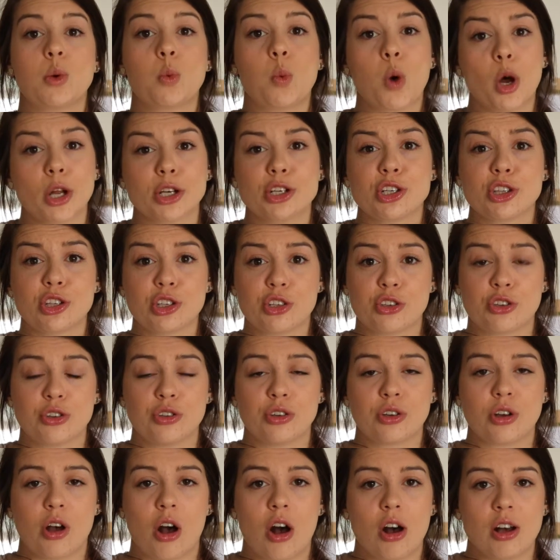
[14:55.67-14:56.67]
watch The
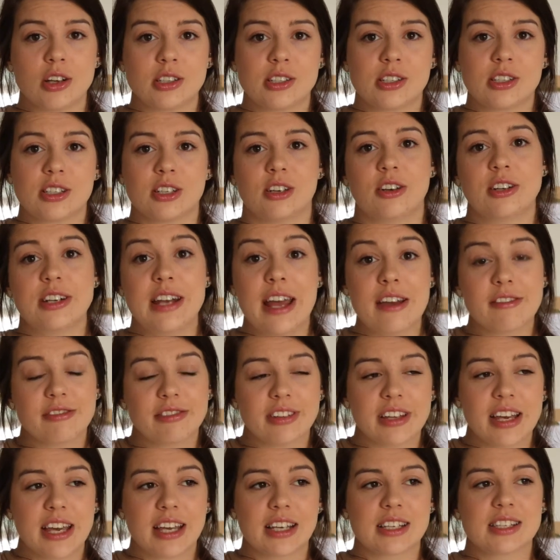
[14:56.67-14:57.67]
True Cost on
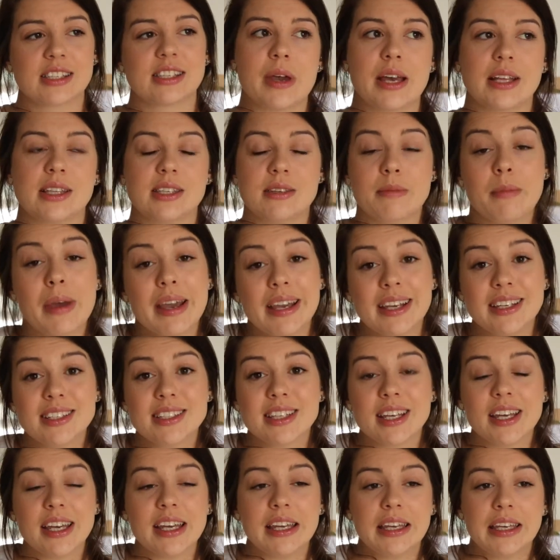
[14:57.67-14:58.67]
Netflix. It's
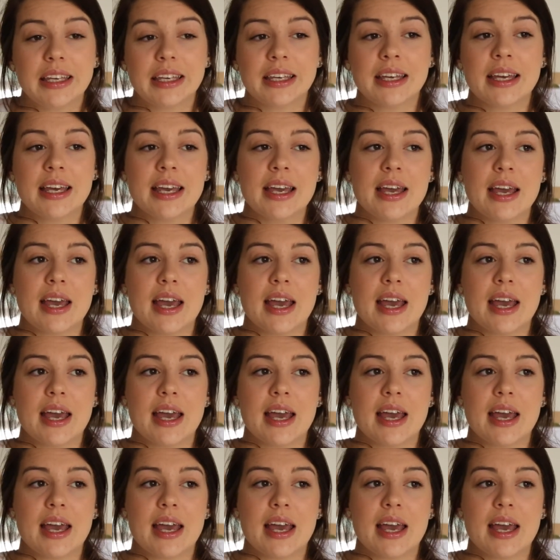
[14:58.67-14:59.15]
amazing.